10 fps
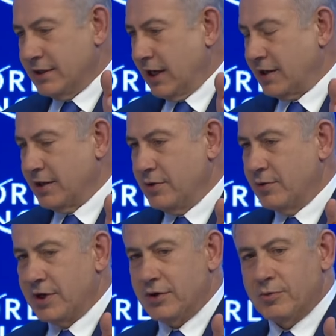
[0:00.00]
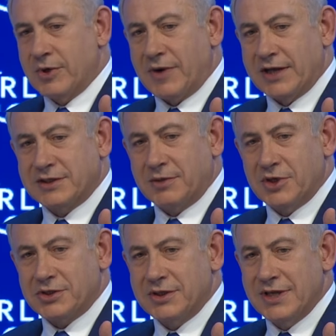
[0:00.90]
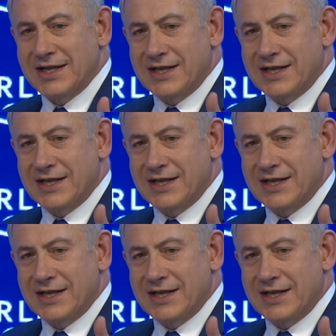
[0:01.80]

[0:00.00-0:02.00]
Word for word: Take the UN Human Rights Commission.